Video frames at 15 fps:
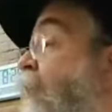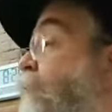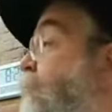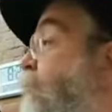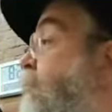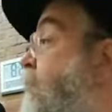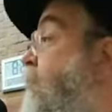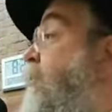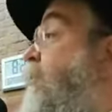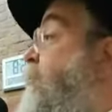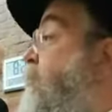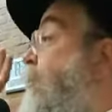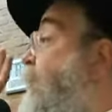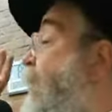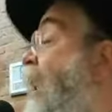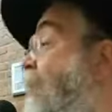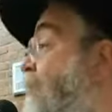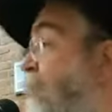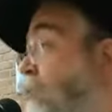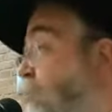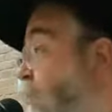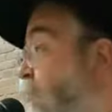You could go lahavdil
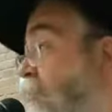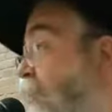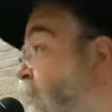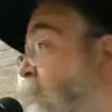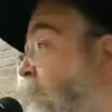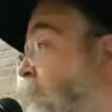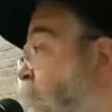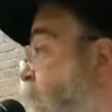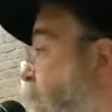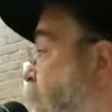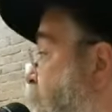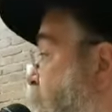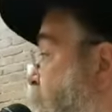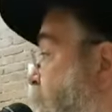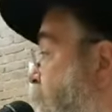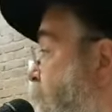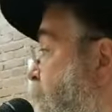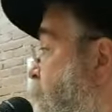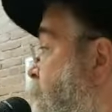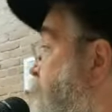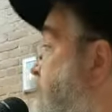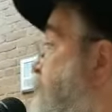to college and study
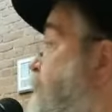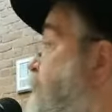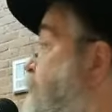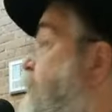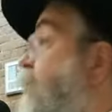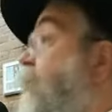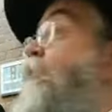Torah also.